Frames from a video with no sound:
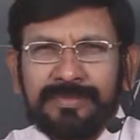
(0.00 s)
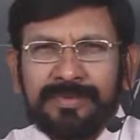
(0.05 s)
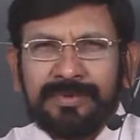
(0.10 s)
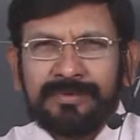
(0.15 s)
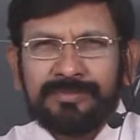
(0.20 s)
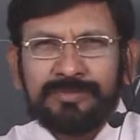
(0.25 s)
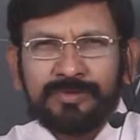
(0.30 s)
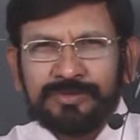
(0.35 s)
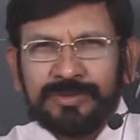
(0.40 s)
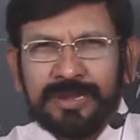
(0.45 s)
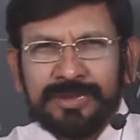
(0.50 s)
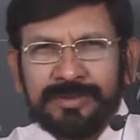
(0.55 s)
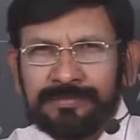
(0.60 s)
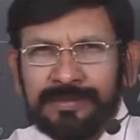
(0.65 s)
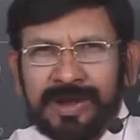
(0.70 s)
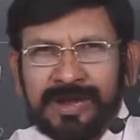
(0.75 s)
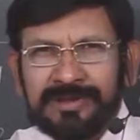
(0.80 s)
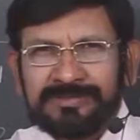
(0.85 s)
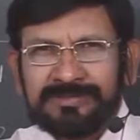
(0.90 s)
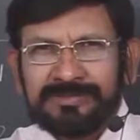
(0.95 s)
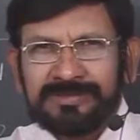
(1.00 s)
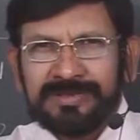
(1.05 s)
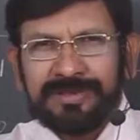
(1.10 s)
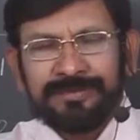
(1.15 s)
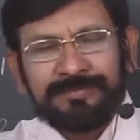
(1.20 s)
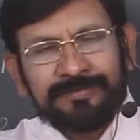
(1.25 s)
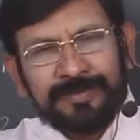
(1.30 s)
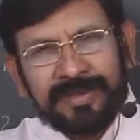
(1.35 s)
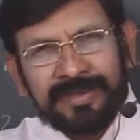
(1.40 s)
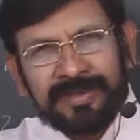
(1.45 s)
Those are the marks.
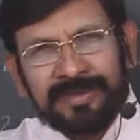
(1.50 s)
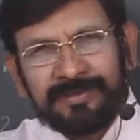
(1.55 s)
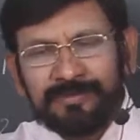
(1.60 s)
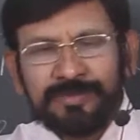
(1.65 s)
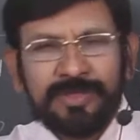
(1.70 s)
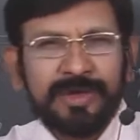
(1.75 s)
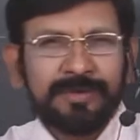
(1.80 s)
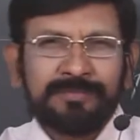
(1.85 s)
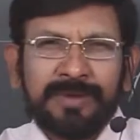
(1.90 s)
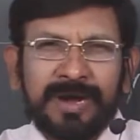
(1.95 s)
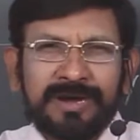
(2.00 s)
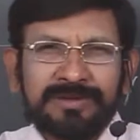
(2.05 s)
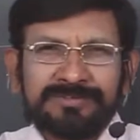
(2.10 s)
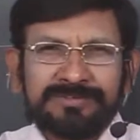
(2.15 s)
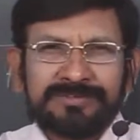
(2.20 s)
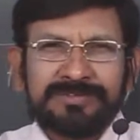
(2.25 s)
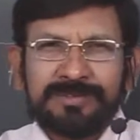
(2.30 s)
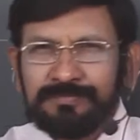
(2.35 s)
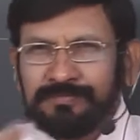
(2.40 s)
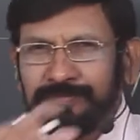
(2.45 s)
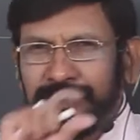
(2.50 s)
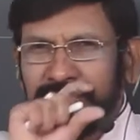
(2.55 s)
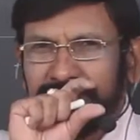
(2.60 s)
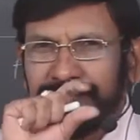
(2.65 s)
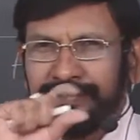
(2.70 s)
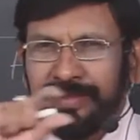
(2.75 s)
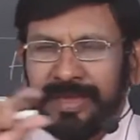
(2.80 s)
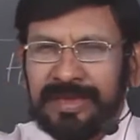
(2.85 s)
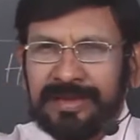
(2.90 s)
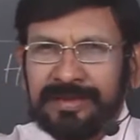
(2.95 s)
If I give the marks simply,
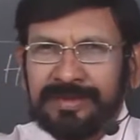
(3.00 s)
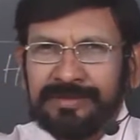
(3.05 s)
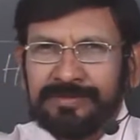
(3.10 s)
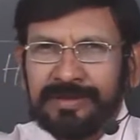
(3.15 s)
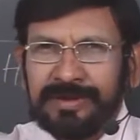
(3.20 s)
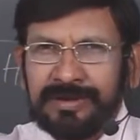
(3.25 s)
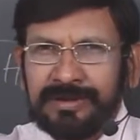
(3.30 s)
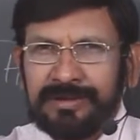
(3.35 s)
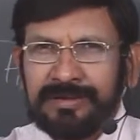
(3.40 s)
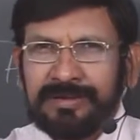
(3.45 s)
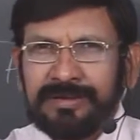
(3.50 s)
I have given,